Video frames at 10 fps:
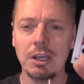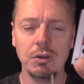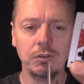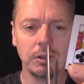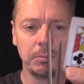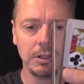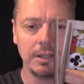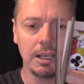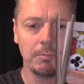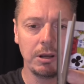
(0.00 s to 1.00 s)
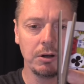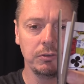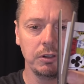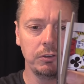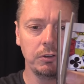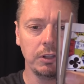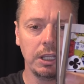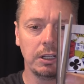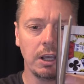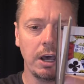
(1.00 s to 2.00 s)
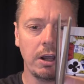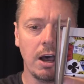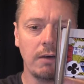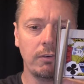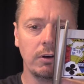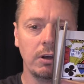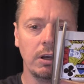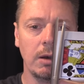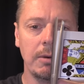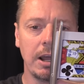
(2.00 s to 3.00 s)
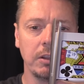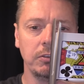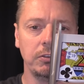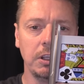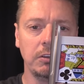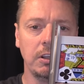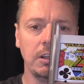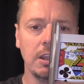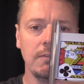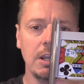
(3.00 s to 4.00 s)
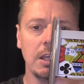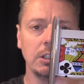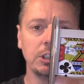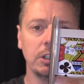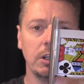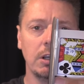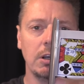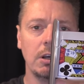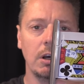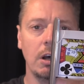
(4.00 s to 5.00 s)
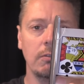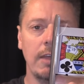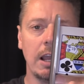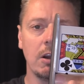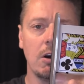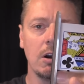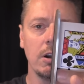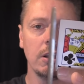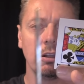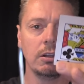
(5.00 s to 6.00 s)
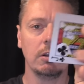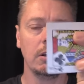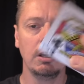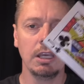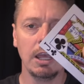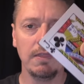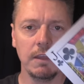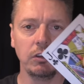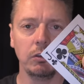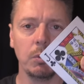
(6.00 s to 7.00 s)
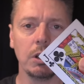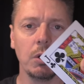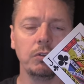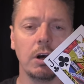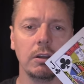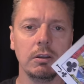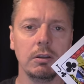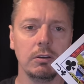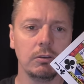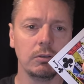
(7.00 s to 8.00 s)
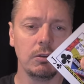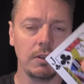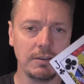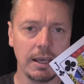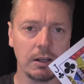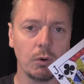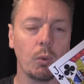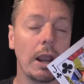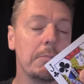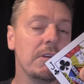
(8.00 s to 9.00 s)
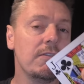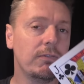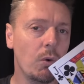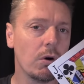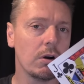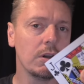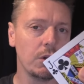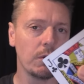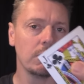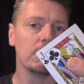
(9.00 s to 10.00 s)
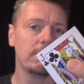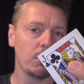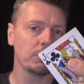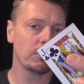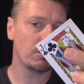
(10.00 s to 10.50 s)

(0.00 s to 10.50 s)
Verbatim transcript: You simply take a pair of scissors and cut off about a 16th of an inch of that card, and this is what goes on to the deck right before your force